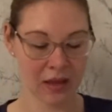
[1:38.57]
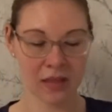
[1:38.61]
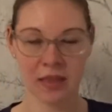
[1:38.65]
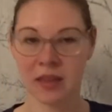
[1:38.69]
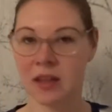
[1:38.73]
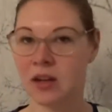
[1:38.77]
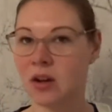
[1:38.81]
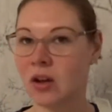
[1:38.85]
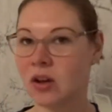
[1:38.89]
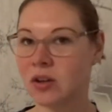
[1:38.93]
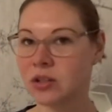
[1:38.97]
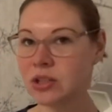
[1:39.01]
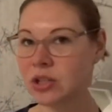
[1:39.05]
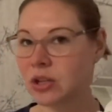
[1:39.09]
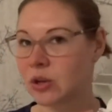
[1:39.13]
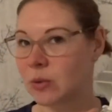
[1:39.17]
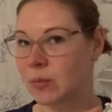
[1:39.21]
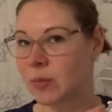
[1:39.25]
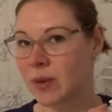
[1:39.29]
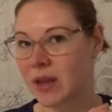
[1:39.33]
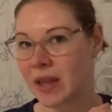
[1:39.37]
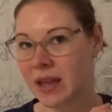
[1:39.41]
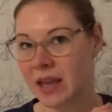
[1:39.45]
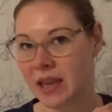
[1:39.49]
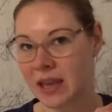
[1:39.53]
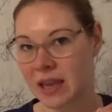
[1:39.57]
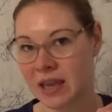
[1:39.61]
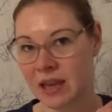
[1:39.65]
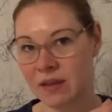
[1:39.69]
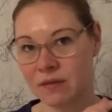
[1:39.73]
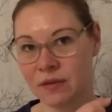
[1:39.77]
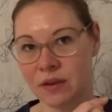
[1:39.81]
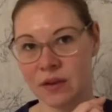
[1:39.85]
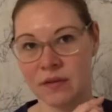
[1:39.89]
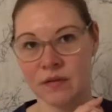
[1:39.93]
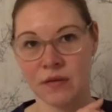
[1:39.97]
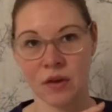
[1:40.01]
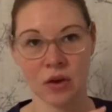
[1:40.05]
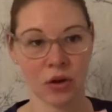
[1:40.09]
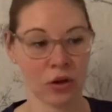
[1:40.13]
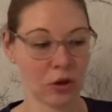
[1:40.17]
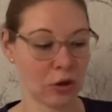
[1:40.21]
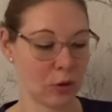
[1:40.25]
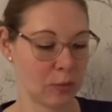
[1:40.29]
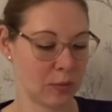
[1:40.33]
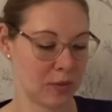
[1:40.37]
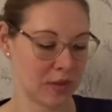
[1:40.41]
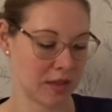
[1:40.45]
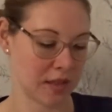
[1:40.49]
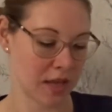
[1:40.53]
They're not too big either for
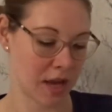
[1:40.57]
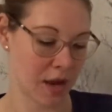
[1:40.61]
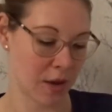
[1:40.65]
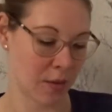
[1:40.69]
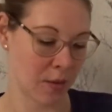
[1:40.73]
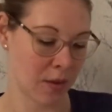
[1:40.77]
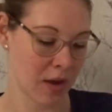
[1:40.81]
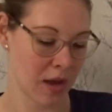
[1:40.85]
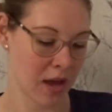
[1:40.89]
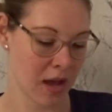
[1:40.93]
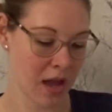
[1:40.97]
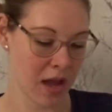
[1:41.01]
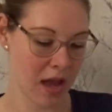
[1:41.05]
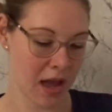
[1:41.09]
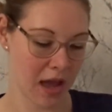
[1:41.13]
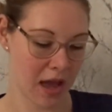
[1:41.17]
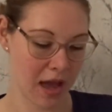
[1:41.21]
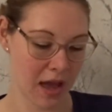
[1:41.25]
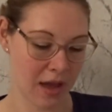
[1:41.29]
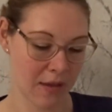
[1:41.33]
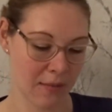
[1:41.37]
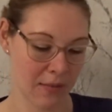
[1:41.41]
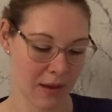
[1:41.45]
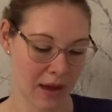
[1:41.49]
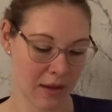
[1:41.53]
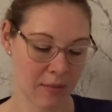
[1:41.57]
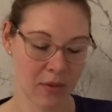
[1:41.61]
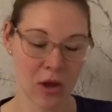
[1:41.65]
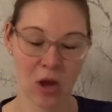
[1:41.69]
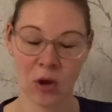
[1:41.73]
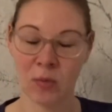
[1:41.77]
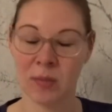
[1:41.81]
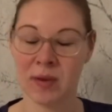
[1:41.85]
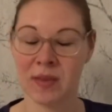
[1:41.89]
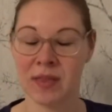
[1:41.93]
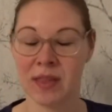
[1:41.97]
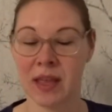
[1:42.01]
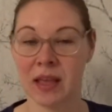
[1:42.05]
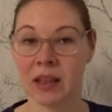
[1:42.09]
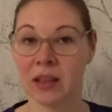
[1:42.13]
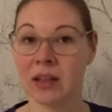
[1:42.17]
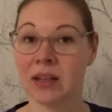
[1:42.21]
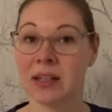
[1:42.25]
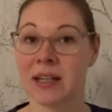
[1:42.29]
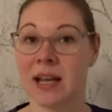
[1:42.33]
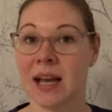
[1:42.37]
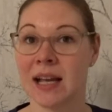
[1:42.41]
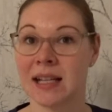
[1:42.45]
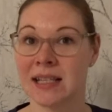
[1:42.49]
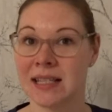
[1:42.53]
hoops, so um, I'm hoping they
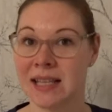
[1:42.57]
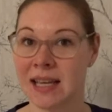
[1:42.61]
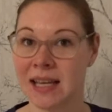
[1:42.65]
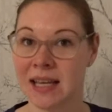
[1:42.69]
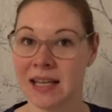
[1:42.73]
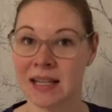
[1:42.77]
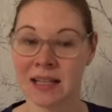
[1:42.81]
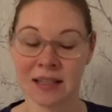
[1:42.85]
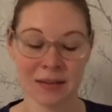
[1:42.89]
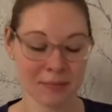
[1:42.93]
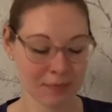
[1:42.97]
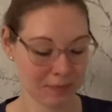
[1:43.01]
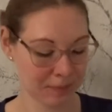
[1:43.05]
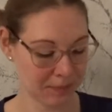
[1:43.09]
look nice in.